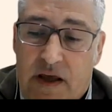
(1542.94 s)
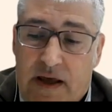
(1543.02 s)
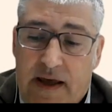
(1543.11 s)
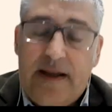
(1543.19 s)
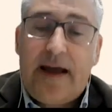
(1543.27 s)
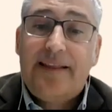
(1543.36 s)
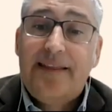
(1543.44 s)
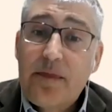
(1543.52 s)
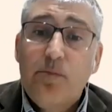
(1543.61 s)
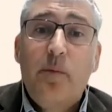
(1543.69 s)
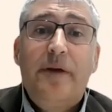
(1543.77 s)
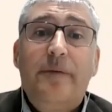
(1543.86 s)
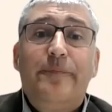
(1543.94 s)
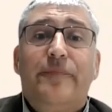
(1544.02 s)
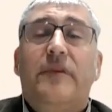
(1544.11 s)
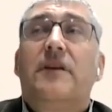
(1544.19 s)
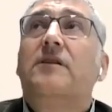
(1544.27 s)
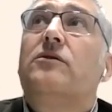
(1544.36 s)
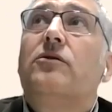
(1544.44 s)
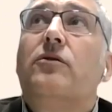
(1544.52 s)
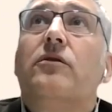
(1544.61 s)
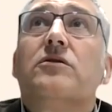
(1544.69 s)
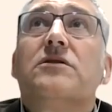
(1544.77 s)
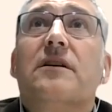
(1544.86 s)
And at that moment, in
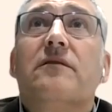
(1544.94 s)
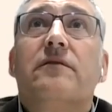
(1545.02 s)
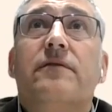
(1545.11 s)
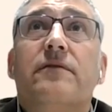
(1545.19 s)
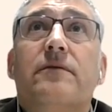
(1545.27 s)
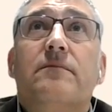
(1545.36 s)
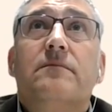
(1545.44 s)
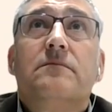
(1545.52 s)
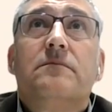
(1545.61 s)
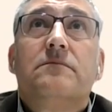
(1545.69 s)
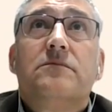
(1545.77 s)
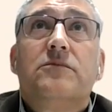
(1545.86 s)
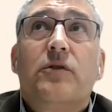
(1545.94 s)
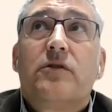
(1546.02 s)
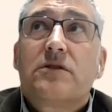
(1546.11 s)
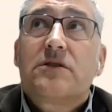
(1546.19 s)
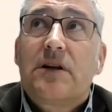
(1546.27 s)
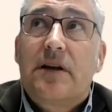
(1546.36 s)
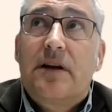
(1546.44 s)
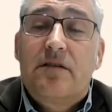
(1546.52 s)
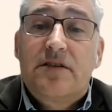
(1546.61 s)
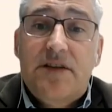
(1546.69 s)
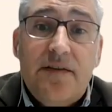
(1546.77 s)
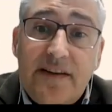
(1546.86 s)

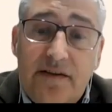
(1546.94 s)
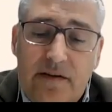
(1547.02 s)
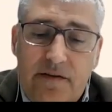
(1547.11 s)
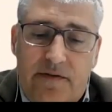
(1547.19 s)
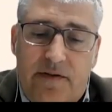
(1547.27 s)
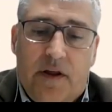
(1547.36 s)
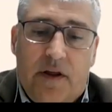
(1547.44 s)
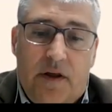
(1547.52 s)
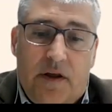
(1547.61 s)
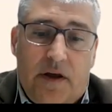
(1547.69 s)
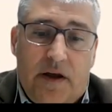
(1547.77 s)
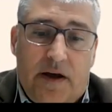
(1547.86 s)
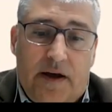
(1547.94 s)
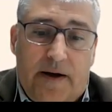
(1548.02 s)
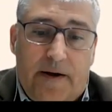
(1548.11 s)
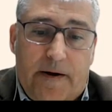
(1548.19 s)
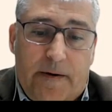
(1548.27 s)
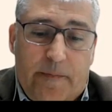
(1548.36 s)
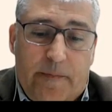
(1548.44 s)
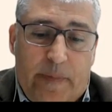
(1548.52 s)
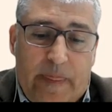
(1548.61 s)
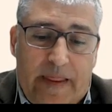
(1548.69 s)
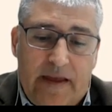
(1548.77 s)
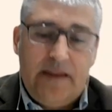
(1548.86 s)
2017,
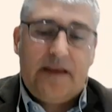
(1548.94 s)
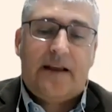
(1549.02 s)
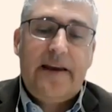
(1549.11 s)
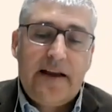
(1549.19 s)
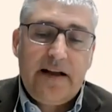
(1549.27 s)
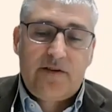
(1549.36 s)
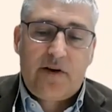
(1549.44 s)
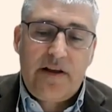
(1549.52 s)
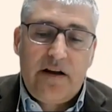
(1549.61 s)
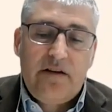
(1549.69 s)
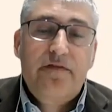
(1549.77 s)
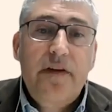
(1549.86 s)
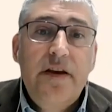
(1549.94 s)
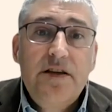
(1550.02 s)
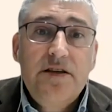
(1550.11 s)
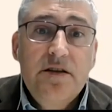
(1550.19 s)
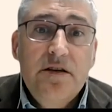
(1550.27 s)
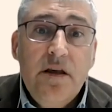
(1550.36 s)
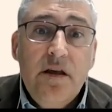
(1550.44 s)
the clinical trial finished,